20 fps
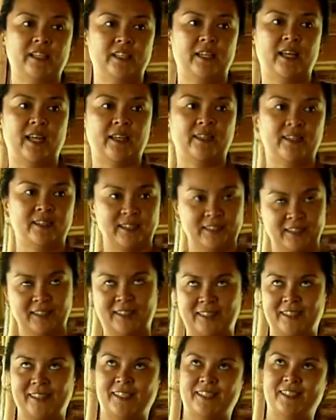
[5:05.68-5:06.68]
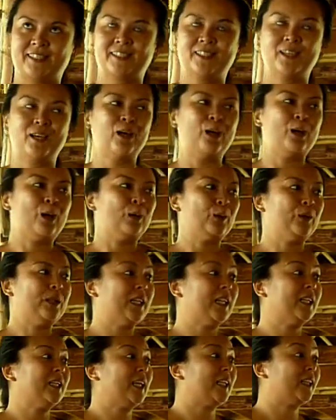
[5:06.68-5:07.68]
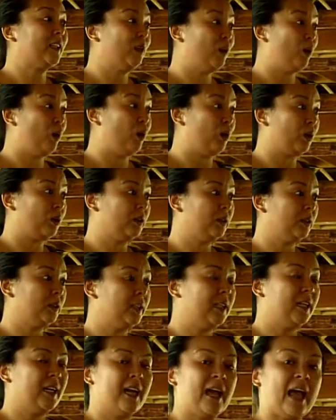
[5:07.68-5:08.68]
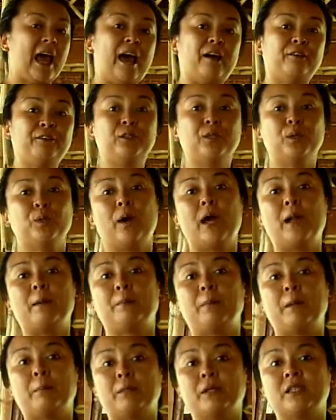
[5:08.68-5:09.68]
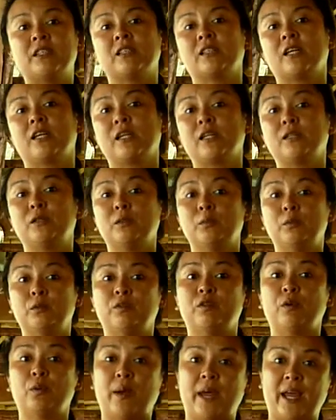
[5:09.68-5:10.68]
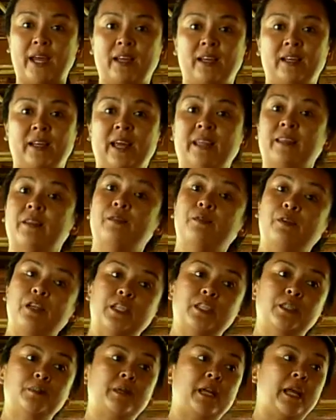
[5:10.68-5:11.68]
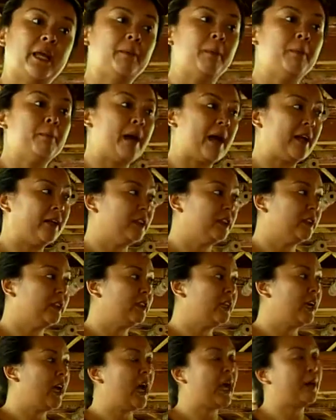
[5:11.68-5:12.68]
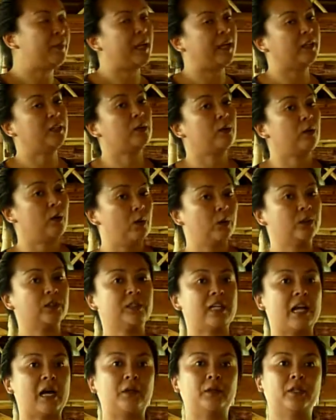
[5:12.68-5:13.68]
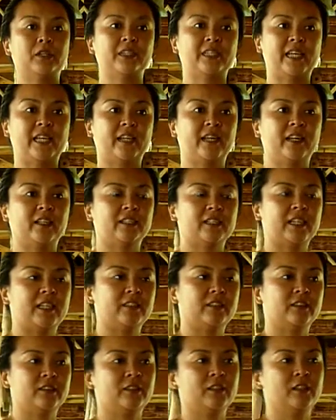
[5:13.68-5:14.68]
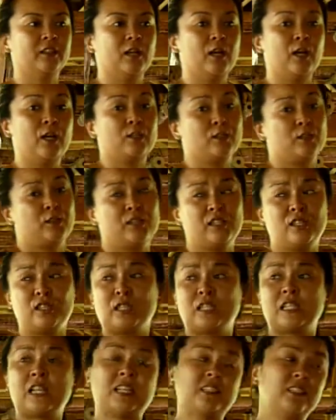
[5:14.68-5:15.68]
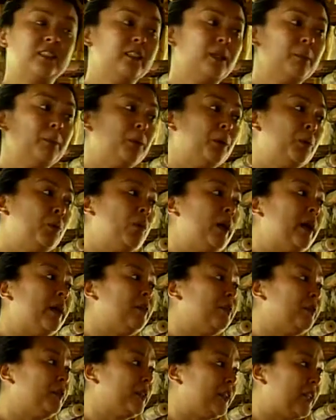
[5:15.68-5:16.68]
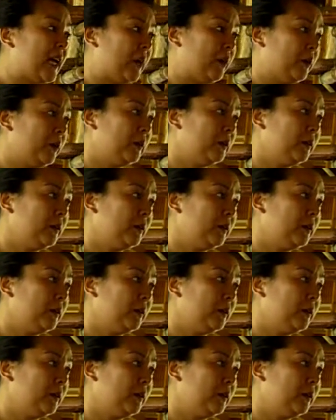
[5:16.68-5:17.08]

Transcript: ethnicities who didn't get along, after a while people started to move away, and the village became abandoned, and we had to close down our daycare center. So this is lesson number 1 for Tao.